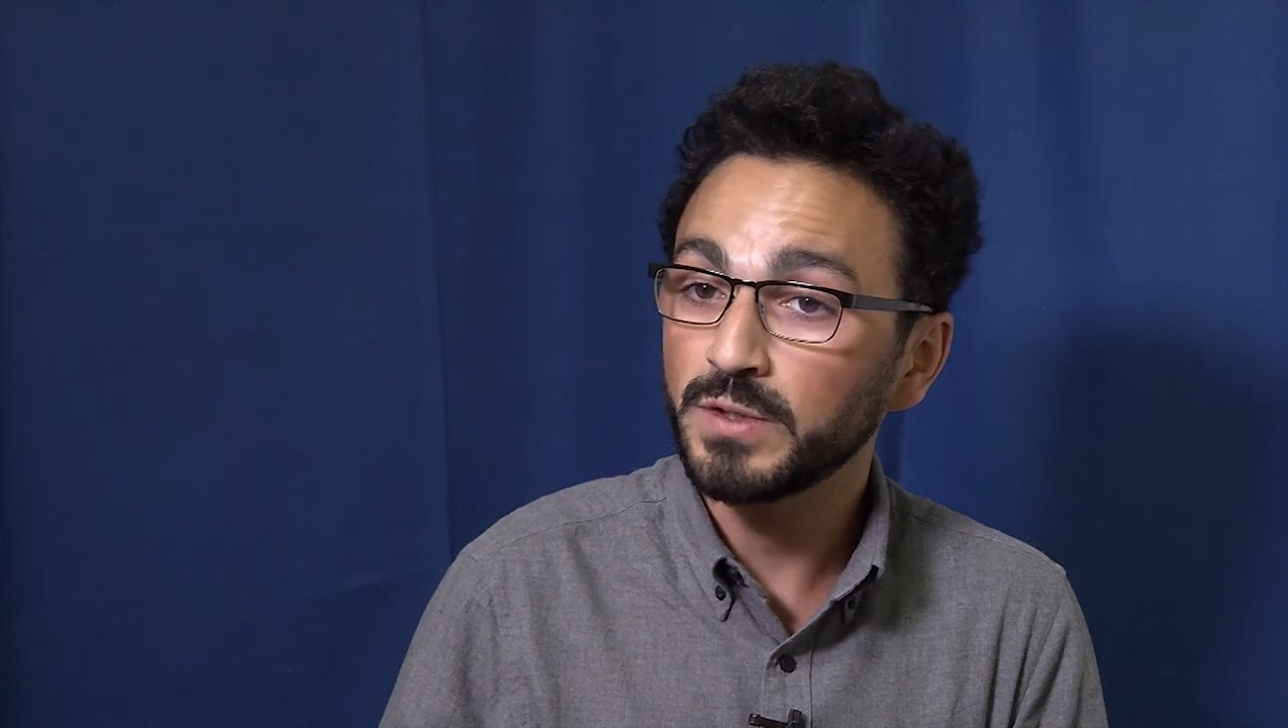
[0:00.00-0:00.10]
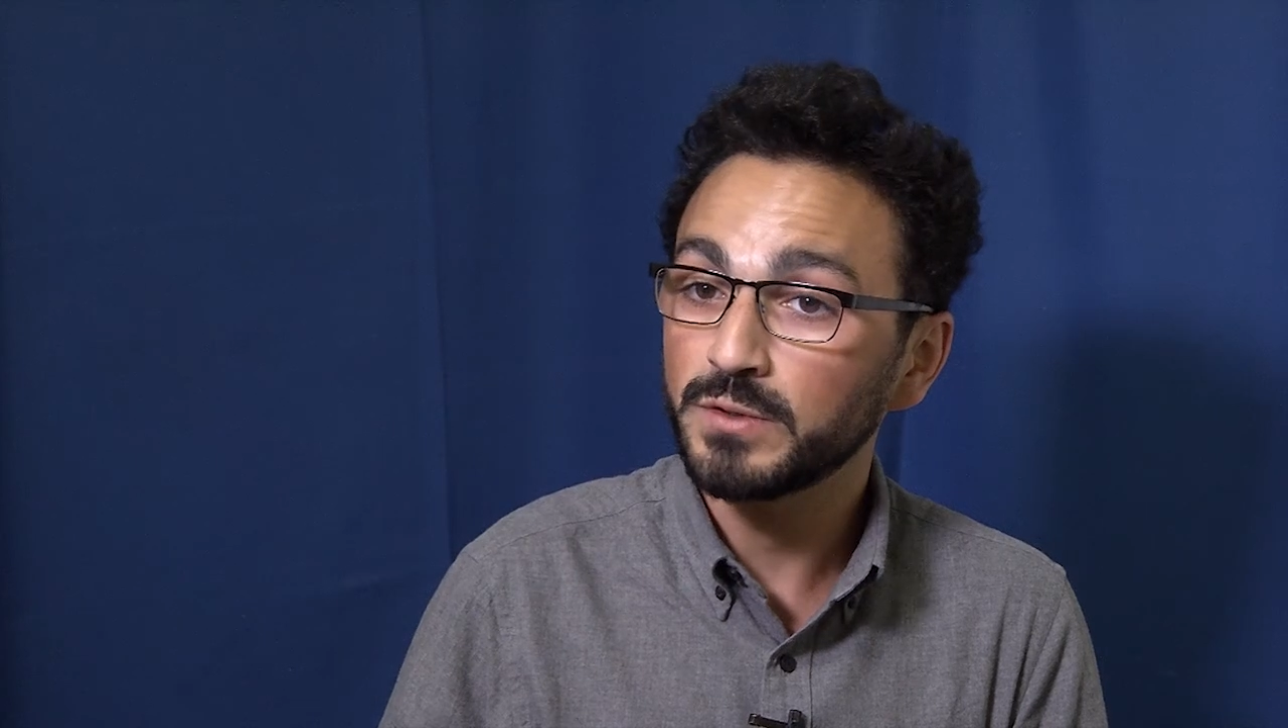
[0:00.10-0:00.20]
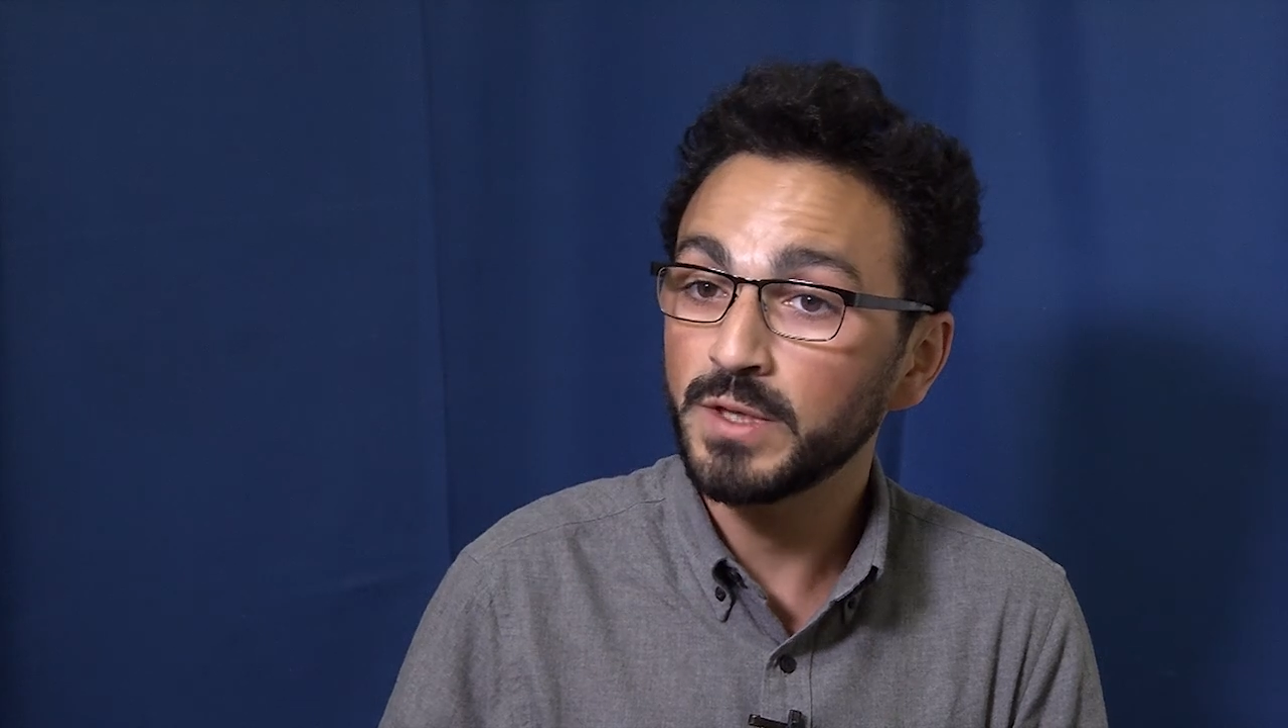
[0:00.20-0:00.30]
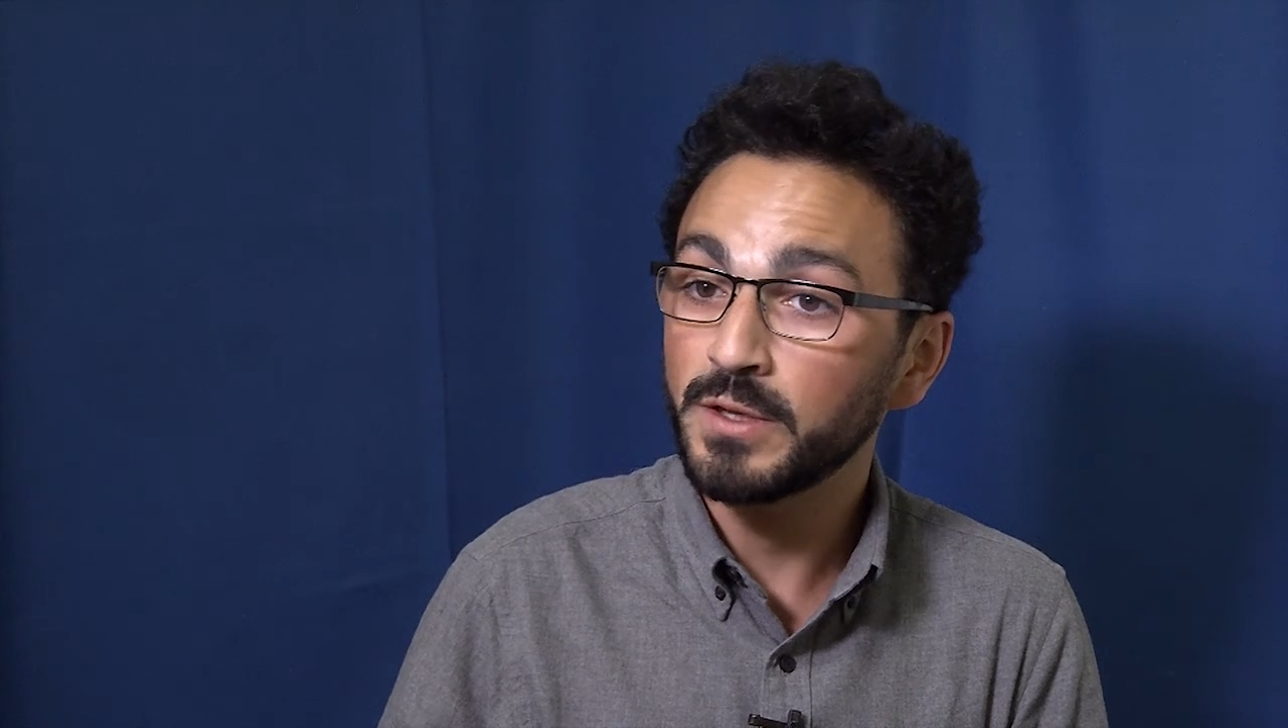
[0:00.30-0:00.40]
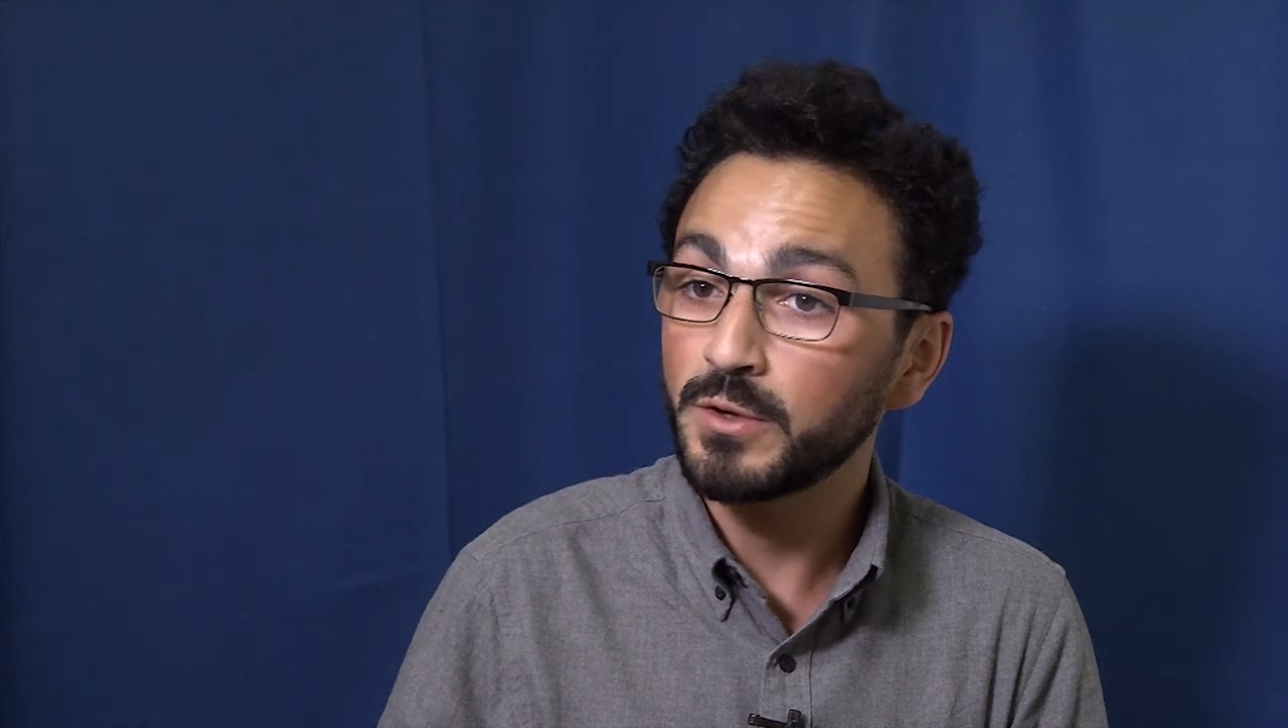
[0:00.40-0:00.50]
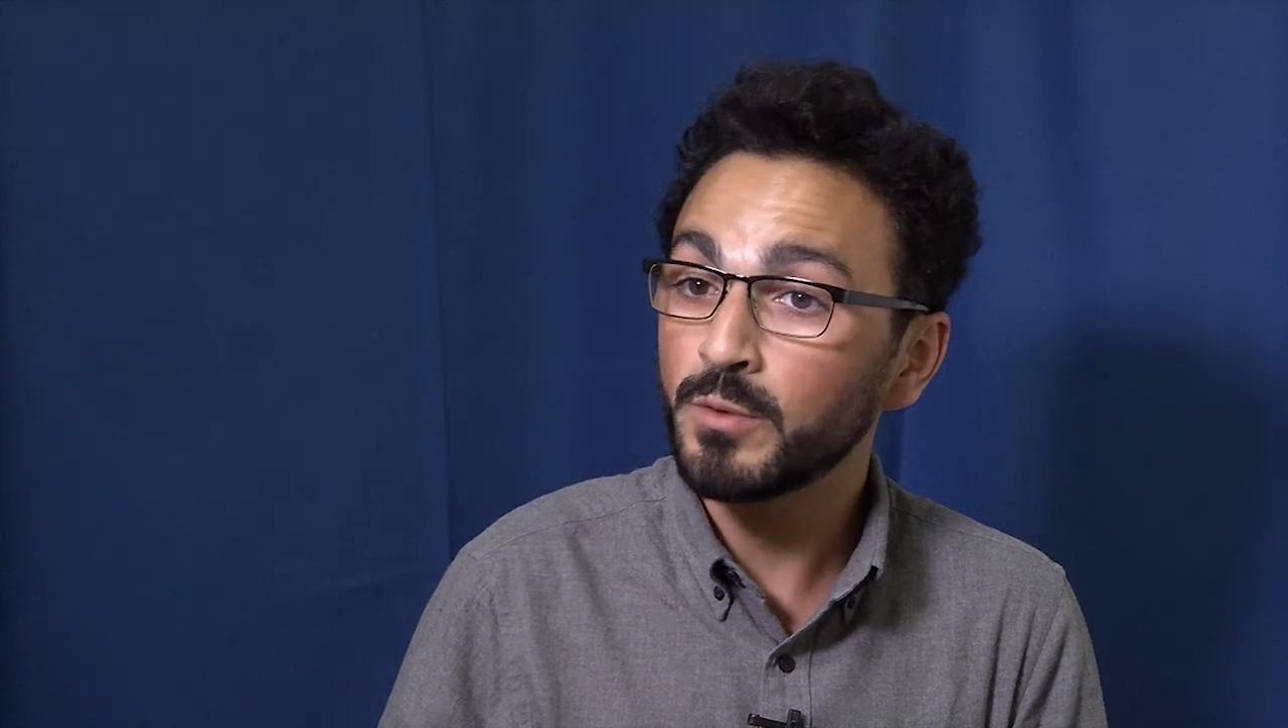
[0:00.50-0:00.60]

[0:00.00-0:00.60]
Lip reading: insulin